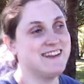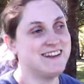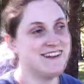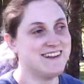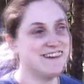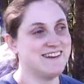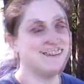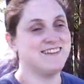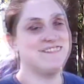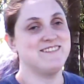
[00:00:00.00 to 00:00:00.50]

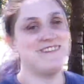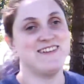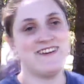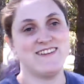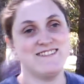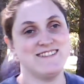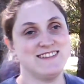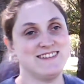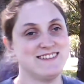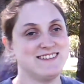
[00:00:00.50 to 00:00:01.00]
And
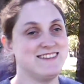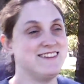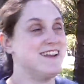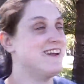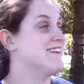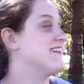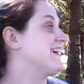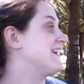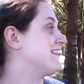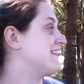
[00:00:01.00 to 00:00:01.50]
obviously not
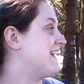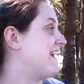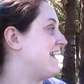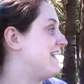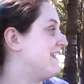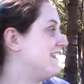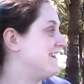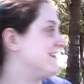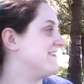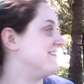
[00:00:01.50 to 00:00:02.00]
like that.
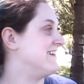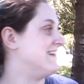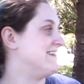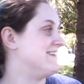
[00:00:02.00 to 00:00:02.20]
Anyways,